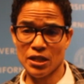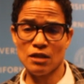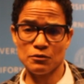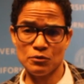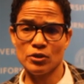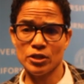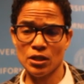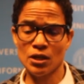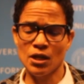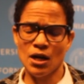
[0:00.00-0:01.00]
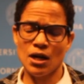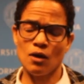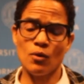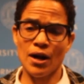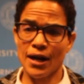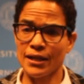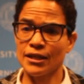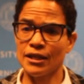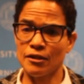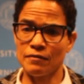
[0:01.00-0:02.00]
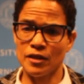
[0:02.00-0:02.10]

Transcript: California, where I live.